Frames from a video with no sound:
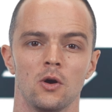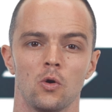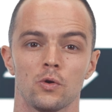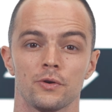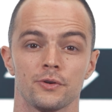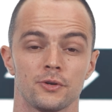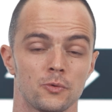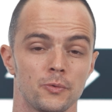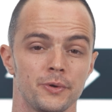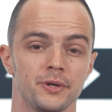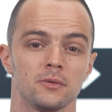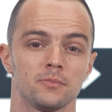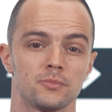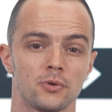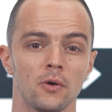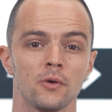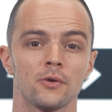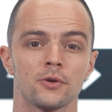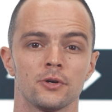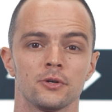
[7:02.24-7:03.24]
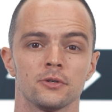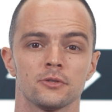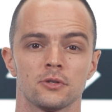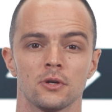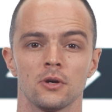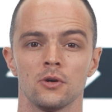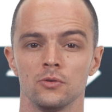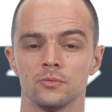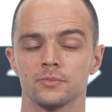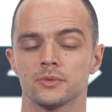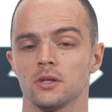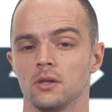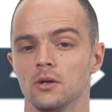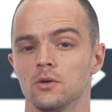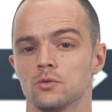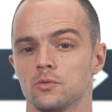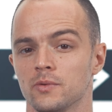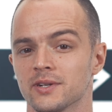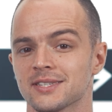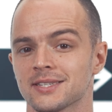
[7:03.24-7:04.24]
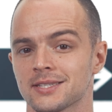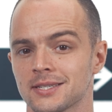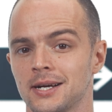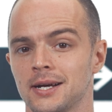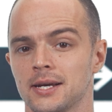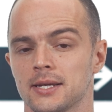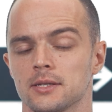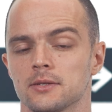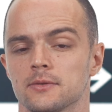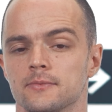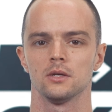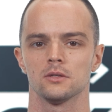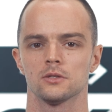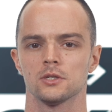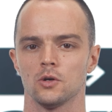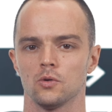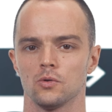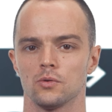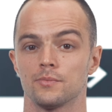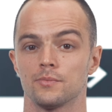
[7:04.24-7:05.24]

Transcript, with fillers: or the real broker to whom the load was assigned. So,